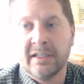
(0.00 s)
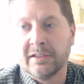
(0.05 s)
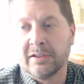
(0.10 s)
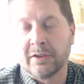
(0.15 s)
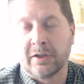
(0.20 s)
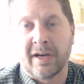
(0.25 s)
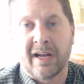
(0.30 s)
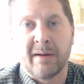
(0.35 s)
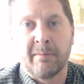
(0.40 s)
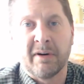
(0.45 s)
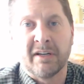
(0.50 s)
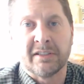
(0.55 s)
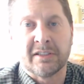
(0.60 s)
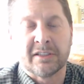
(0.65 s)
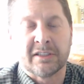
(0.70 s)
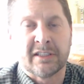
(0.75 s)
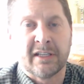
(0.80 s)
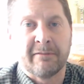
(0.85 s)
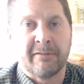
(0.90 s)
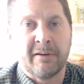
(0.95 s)
took out a bunch of
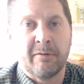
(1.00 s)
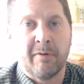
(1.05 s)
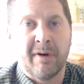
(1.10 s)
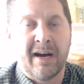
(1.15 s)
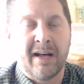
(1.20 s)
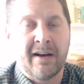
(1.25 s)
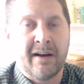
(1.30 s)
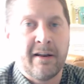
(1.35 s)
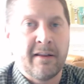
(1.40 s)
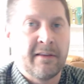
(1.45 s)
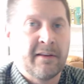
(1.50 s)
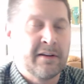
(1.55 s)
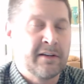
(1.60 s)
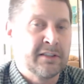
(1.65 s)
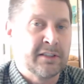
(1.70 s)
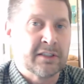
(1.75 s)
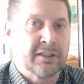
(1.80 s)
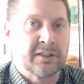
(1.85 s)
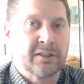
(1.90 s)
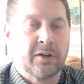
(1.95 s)
stuff he wanted, and then
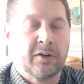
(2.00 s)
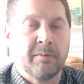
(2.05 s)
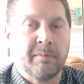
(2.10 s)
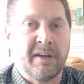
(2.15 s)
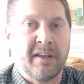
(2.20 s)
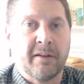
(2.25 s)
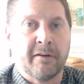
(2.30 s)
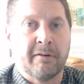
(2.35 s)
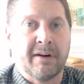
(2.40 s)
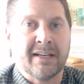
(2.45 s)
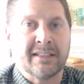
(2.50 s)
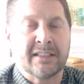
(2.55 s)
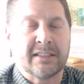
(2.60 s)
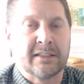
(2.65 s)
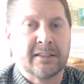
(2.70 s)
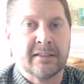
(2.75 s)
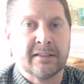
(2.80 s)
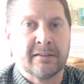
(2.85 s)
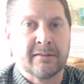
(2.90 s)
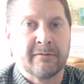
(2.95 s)
just sold me the
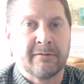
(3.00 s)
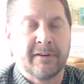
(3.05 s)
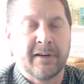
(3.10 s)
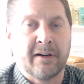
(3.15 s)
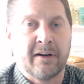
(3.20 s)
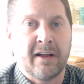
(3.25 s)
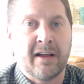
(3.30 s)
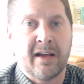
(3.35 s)
rest and figured,